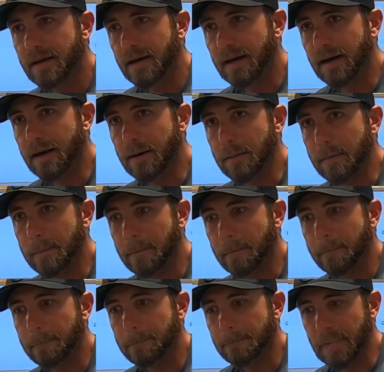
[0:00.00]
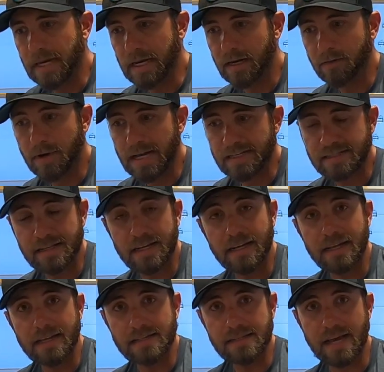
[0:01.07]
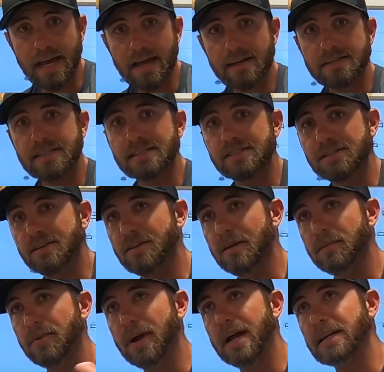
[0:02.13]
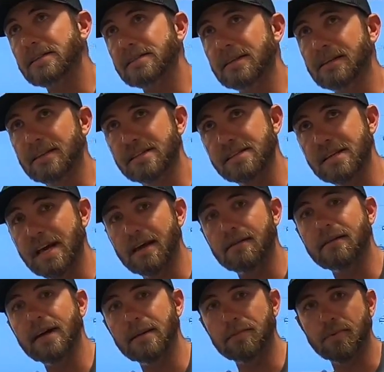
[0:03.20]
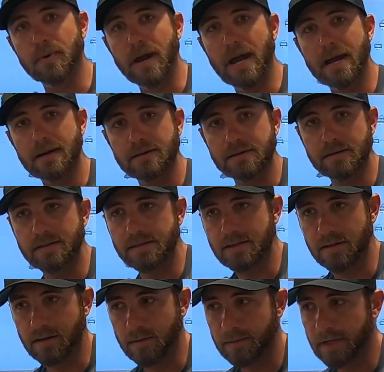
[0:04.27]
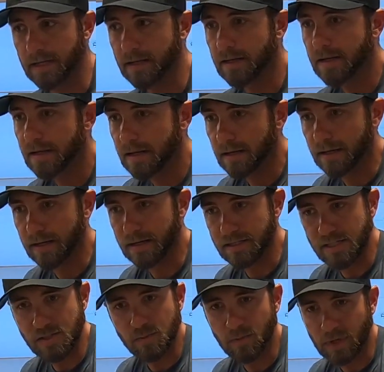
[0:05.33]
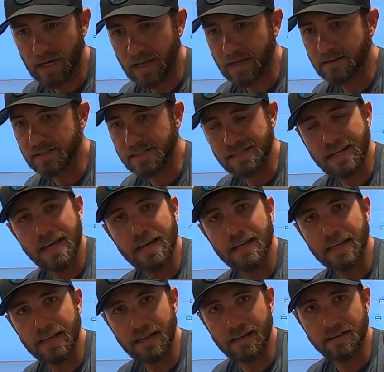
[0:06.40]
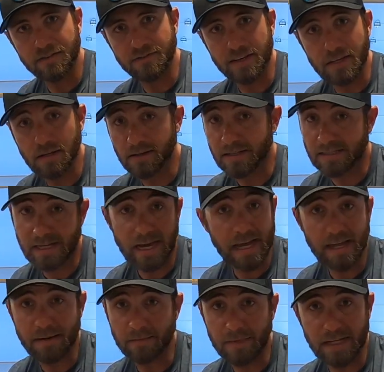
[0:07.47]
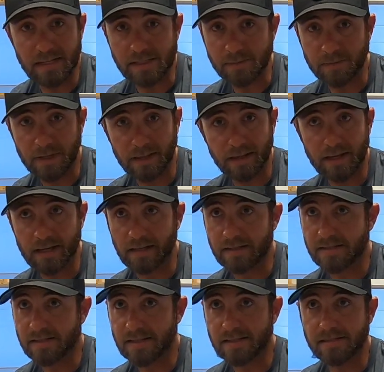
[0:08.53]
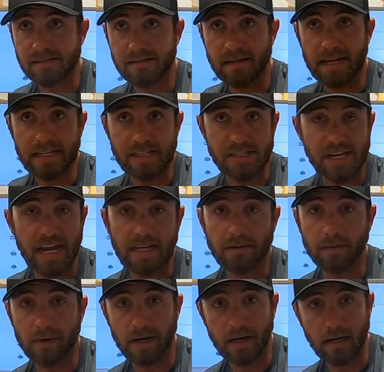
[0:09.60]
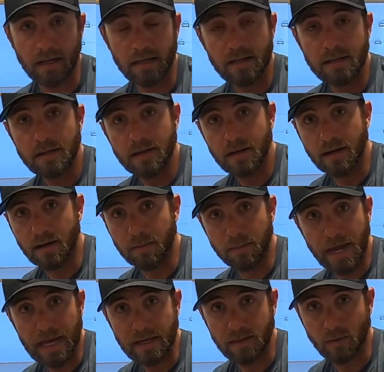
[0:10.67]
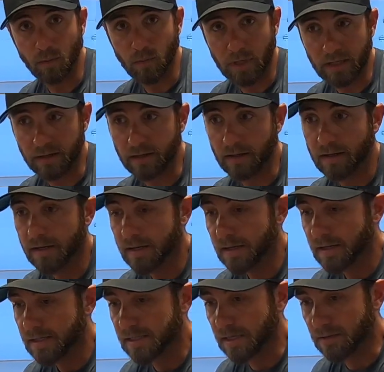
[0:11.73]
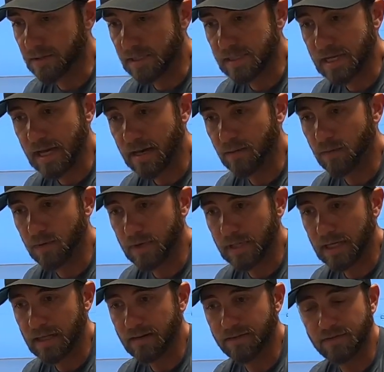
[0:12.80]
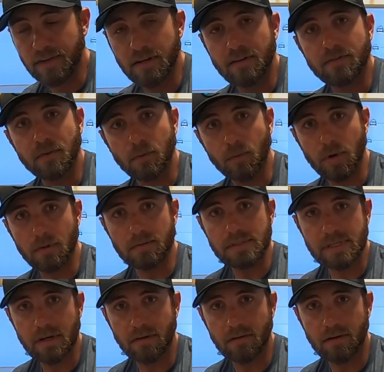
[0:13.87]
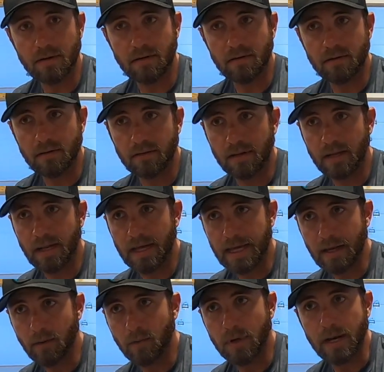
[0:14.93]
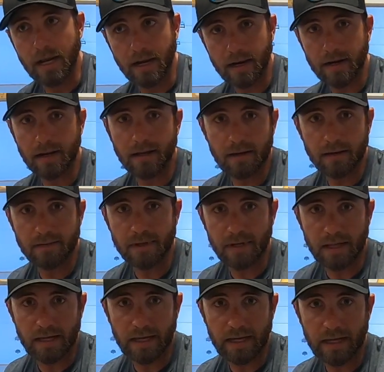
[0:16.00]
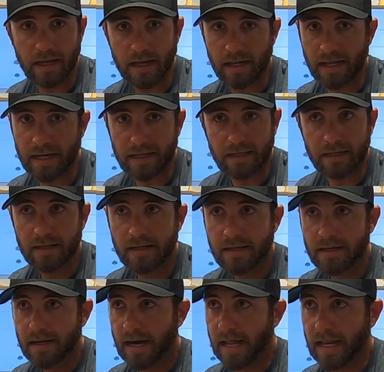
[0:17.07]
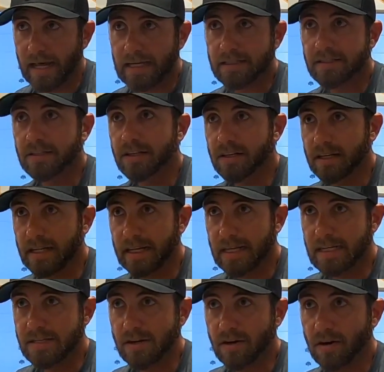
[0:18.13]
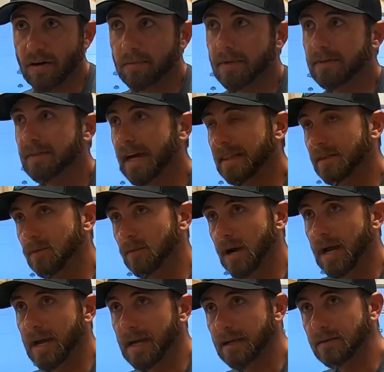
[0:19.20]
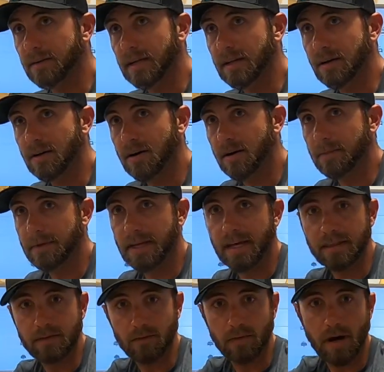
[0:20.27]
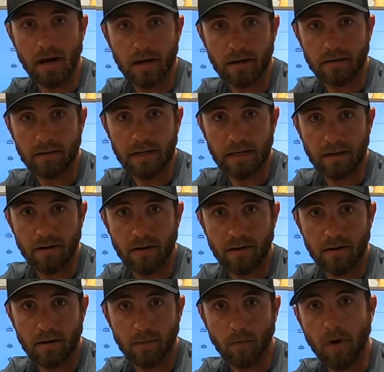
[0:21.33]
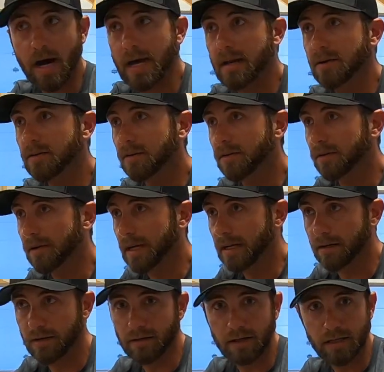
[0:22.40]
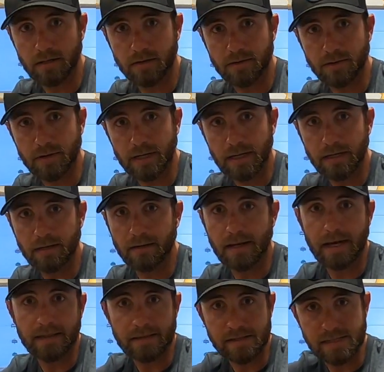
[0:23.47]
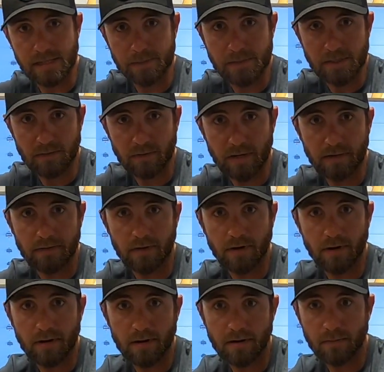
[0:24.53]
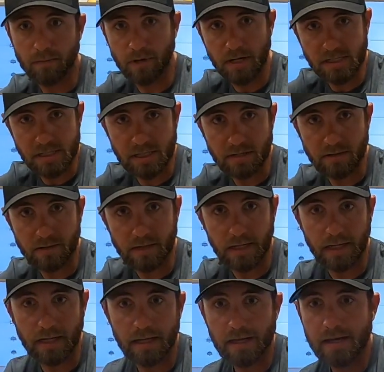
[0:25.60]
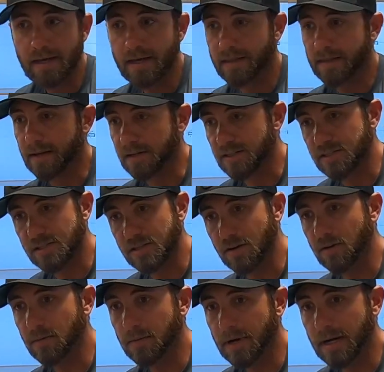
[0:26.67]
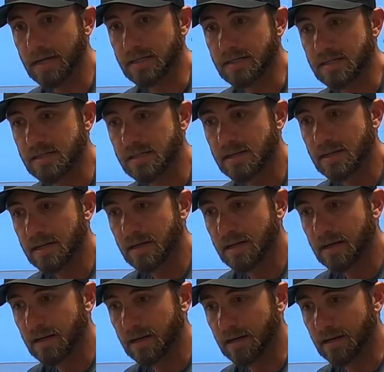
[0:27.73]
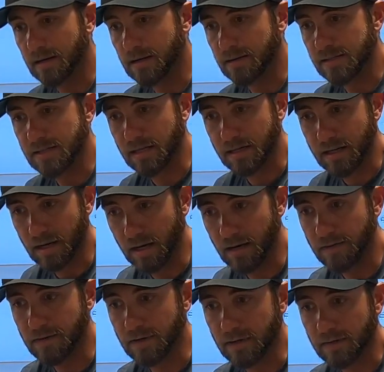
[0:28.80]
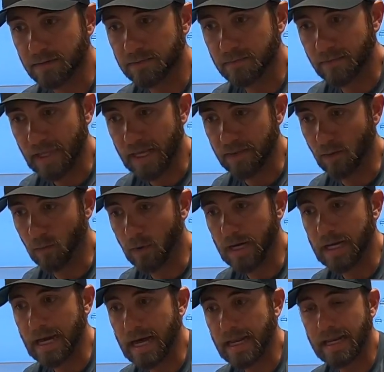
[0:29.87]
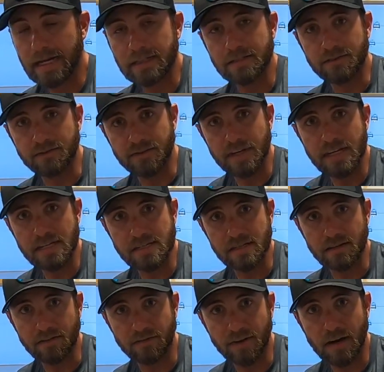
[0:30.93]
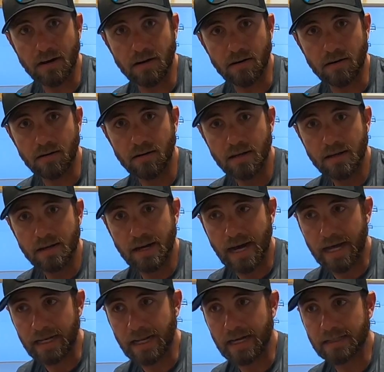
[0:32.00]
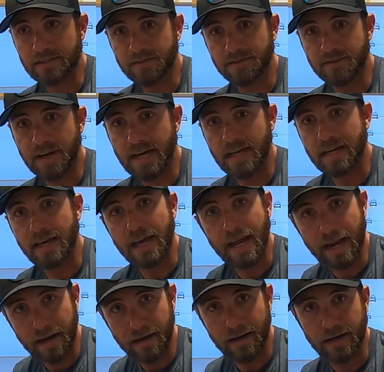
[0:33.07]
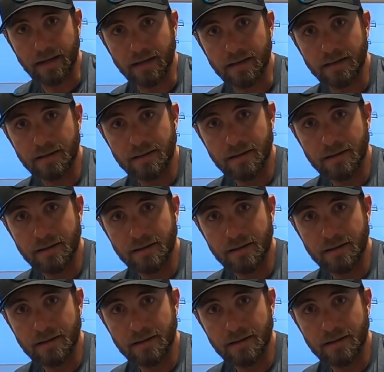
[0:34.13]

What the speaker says: But anyway, I stayed at his house. I started practicing the Saturday prior to the tournament. Just went out, just kind of getting a feel, because I hadn't been to Smith Lake since like January, back in the winter. So just kind of wanted to get a feel for what was going on the lake, what area of the lake. I like to look at each arm. You've got the Ryan Creek arm, you got the Rock Creek arm, White Oak Creek, Crooked Creek, you got the Sipsey River arm, Brushy Creek. There's so much to cover. And the way I like to fish in the fall, I like to find an area.